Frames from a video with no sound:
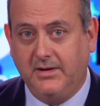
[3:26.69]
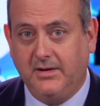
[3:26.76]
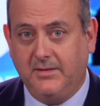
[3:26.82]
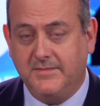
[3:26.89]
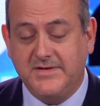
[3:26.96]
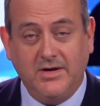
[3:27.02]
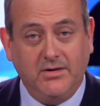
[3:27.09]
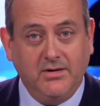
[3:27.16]

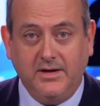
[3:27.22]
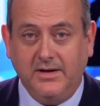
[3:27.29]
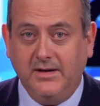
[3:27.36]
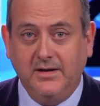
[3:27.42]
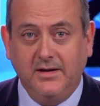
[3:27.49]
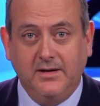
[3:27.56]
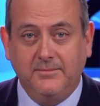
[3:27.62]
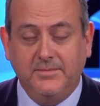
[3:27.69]
I'm
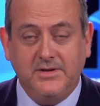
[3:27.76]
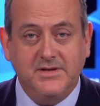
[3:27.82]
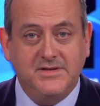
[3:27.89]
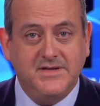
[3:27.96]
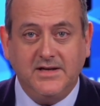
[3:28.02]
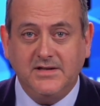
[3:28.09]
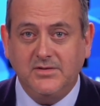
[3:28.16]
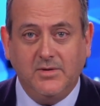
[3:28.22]
sorry, but your
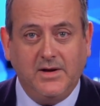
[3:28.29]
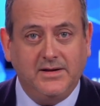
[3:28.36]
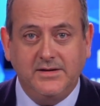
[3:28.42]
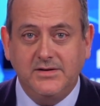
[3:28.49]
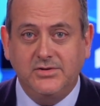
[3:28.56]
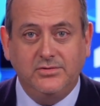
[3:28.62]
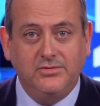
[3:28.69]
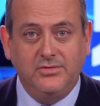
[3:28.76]
sexuality
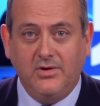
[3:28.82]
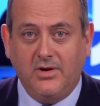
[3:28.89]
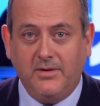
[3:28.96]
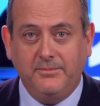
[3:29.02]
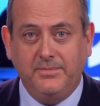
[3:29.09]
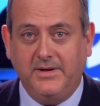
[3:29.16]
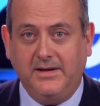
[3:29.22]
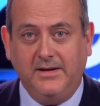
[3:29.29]
should
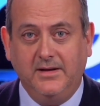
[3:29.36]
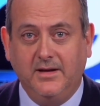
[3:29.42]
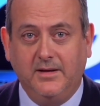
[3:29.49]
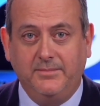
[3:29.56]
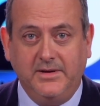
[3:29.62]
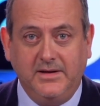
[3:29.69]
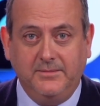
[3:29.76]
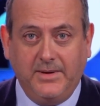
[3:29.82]
not be a
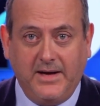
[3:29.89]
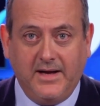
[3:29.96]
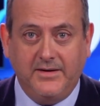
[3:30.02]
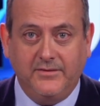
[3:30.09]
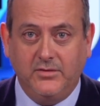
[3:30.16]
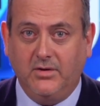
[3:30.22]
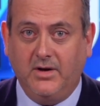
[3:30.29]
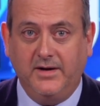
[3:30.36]
big part
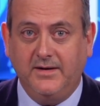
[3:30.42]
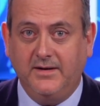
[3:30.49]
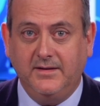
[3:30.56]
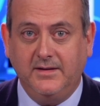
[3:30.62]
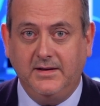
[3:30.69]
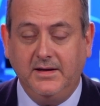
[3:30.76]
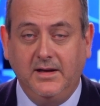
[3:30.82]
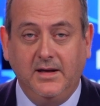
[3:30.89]
of your
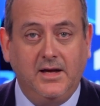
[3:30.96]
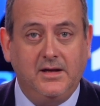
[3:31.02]
identity.